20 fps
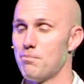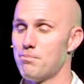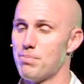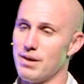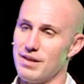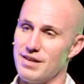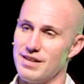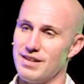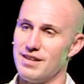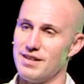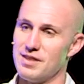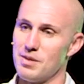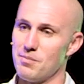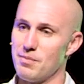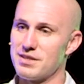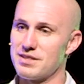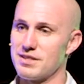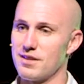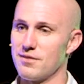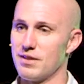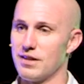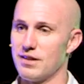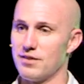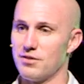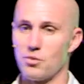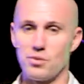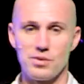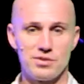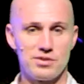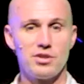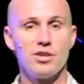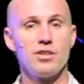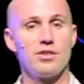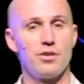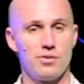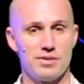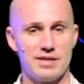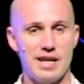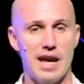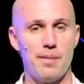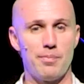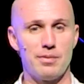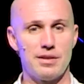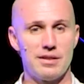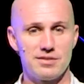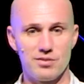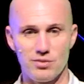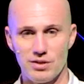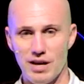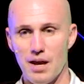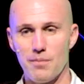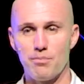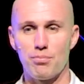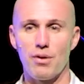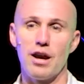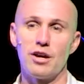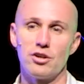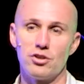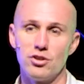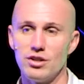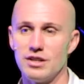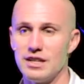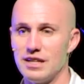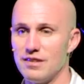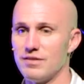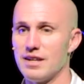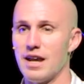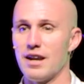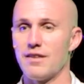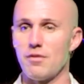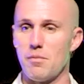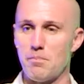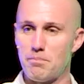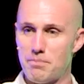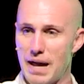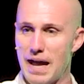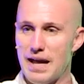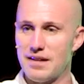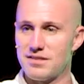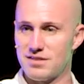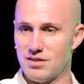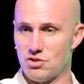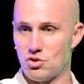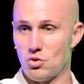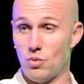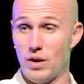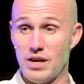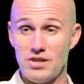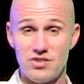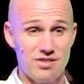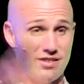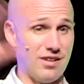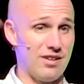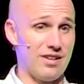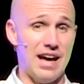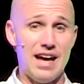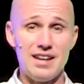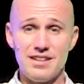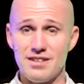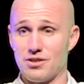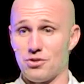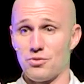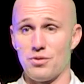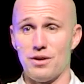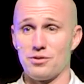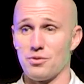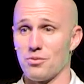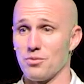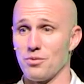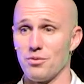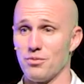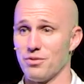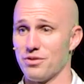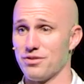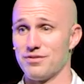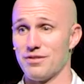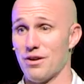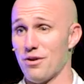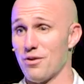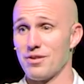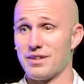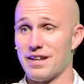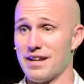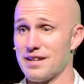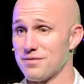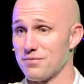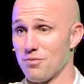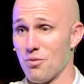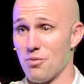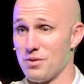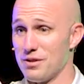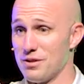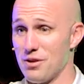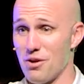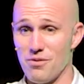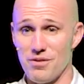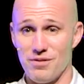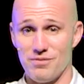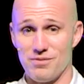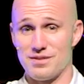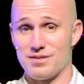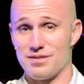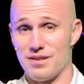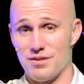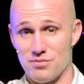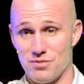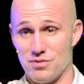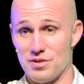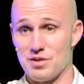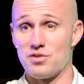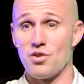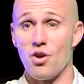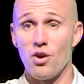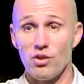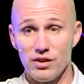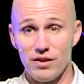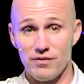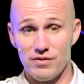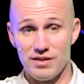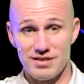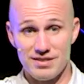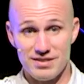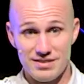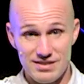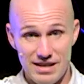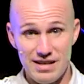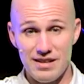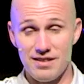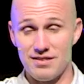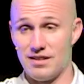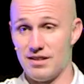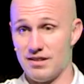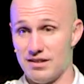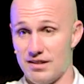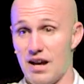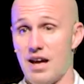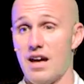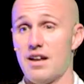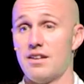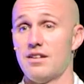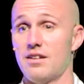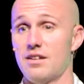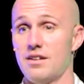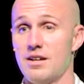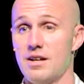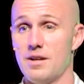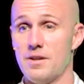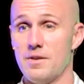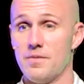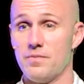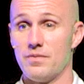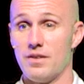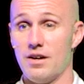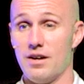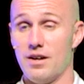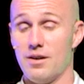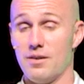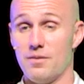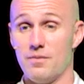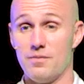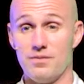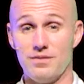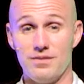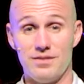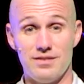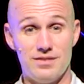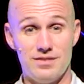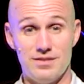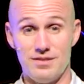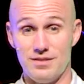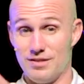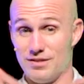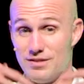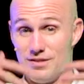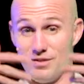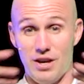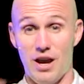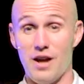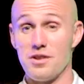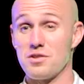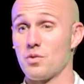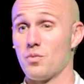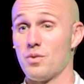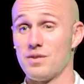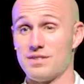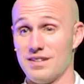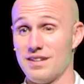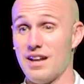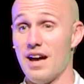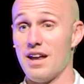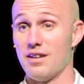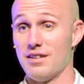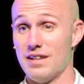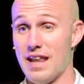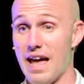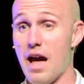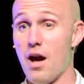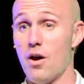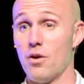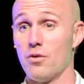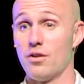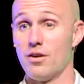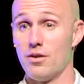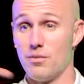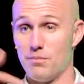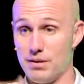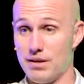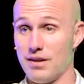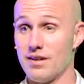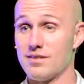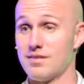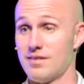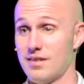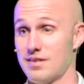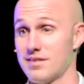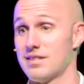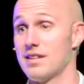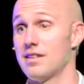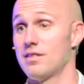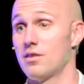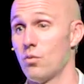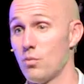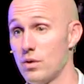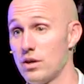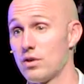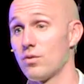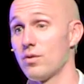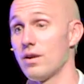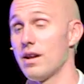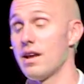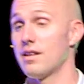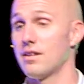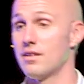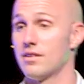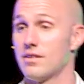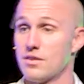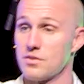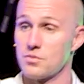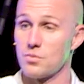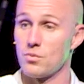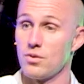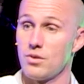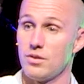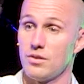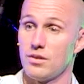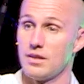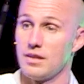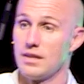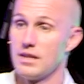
But in the midst of it, there was good that was happening. So God brought good even out of a bad situation. Now, God didn't create the world with hurricanes. From what we know, it was as a result of the sin that God, uh, the consequence that God allowed because of the sin that we created in this world.